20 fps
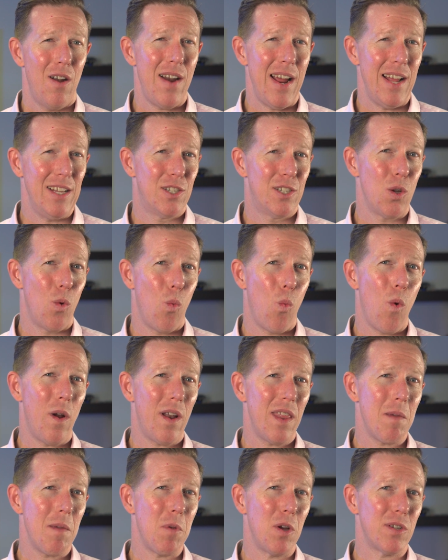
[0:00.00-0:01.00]
All right, so
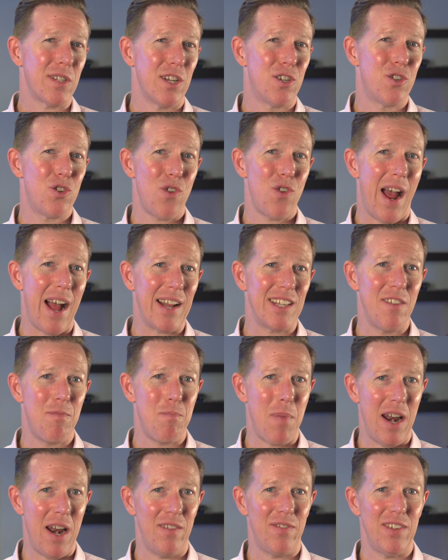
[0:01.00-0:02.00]
one of the most
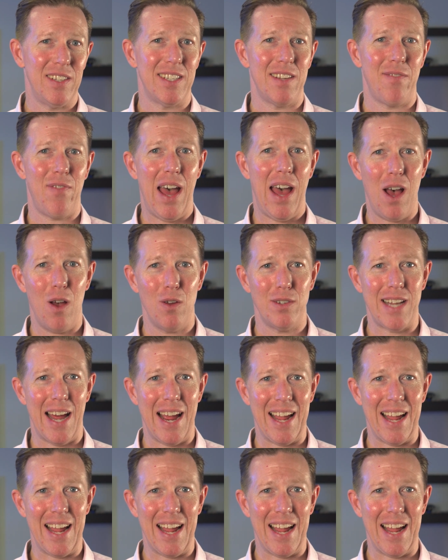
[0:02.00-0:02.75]
attractive benefits of house